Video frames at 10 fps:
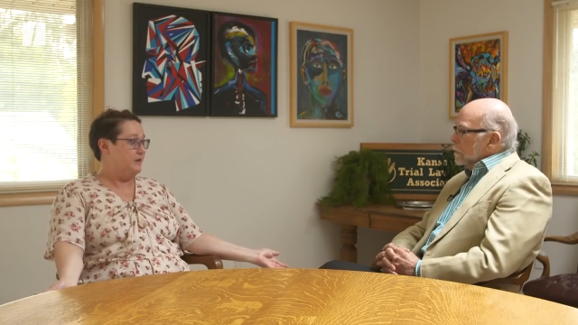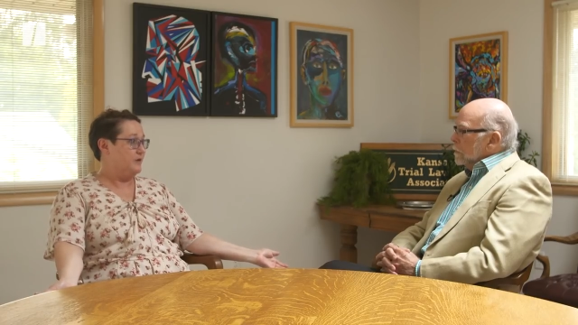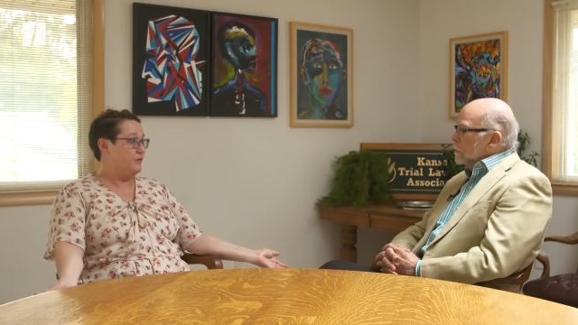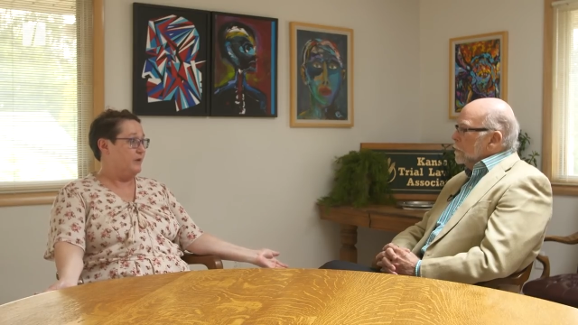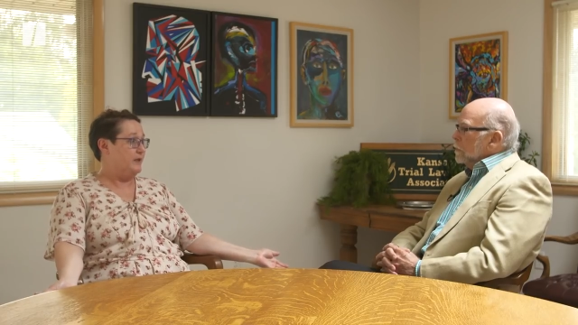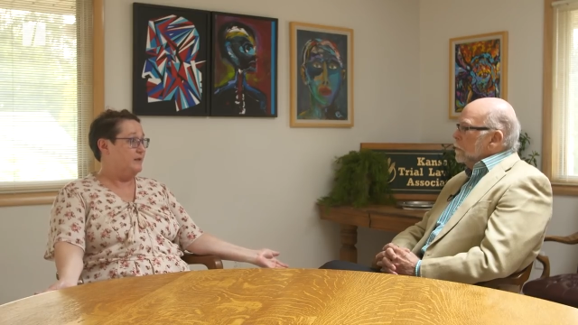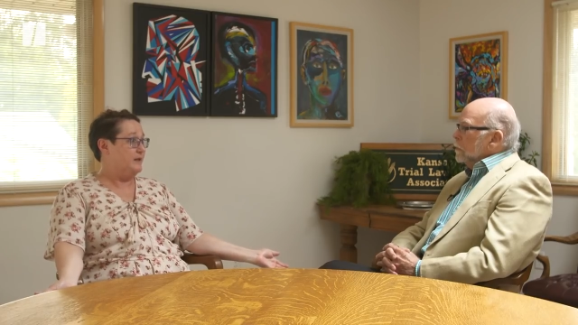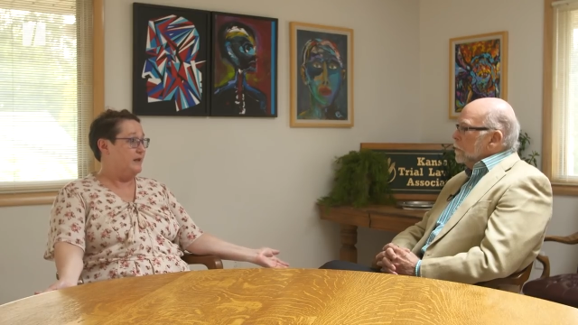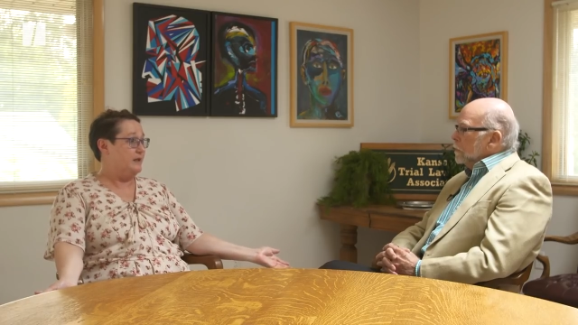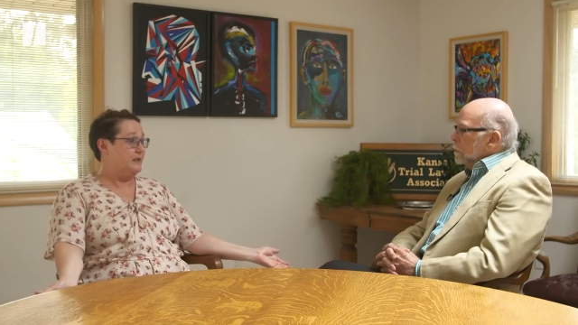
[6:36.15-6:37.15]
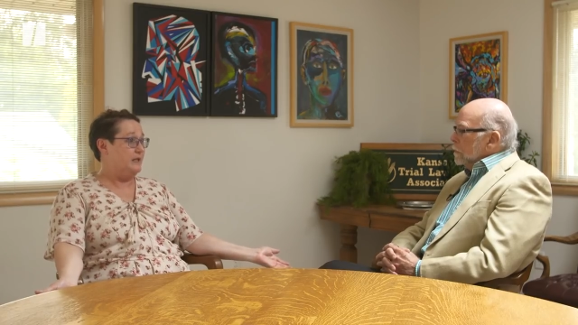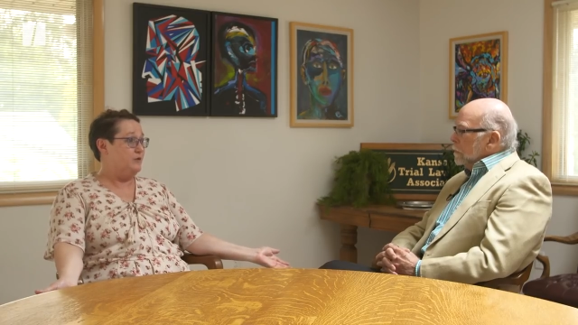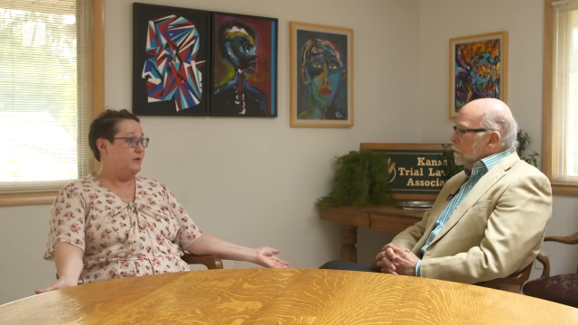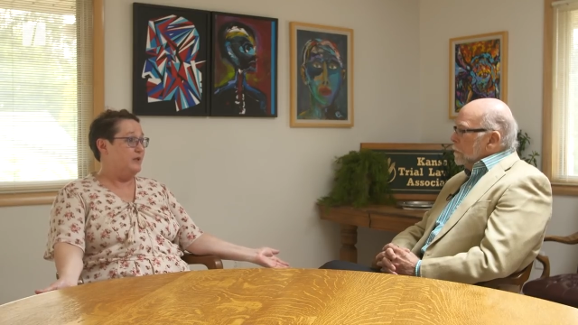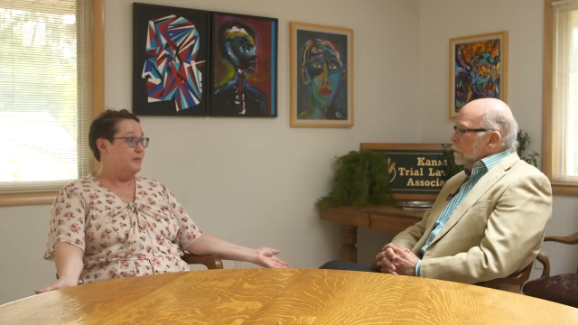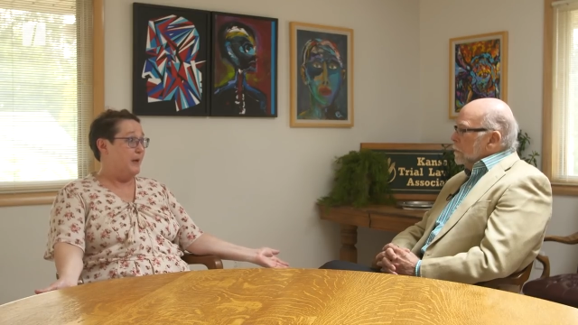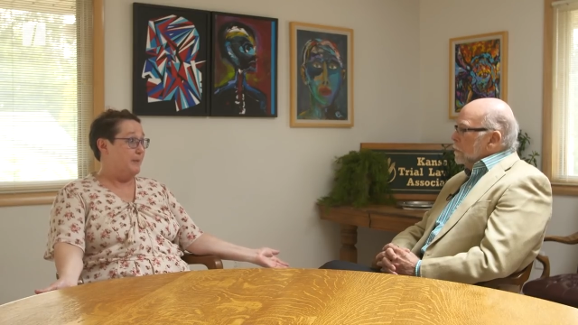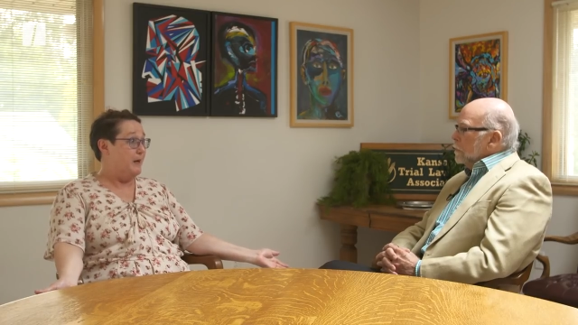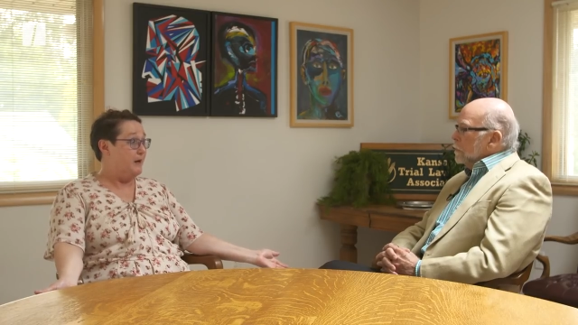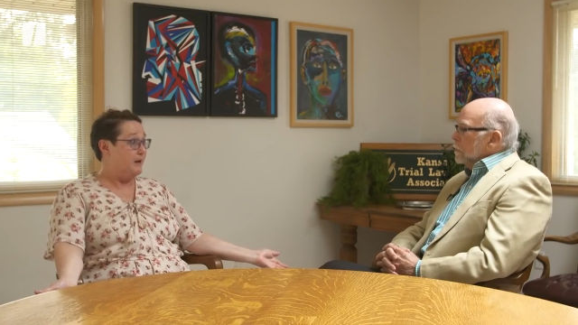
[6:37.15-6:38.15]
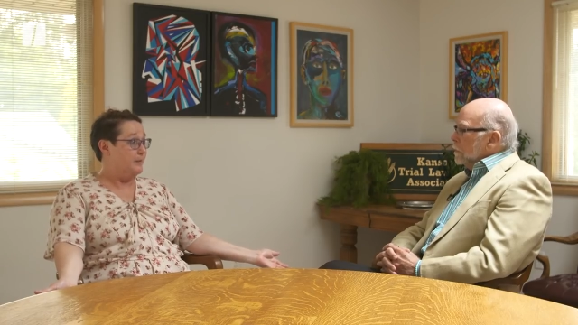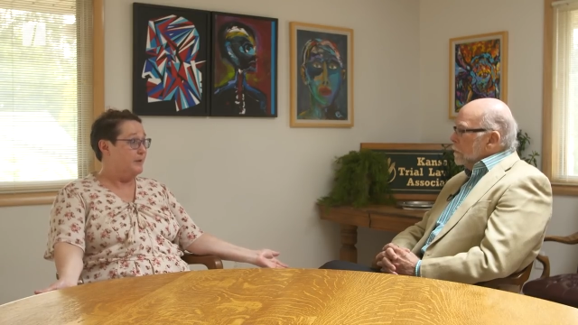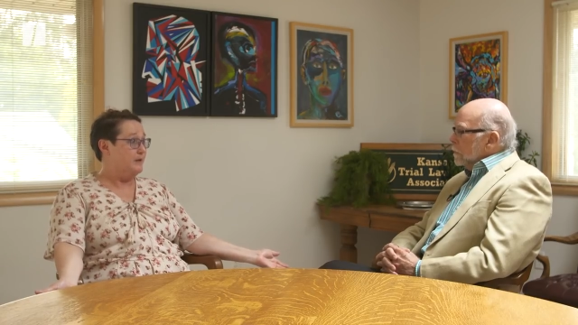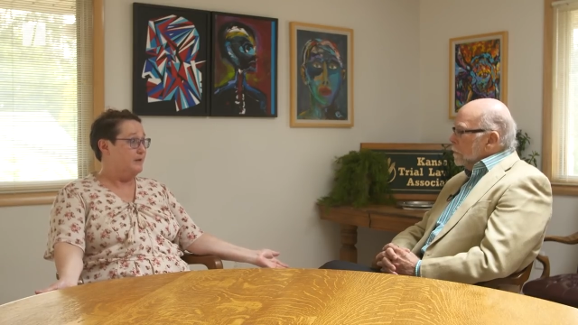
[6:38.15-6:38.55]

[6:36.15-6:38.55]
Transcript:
Speaker 1: are treated, and he treated my mom,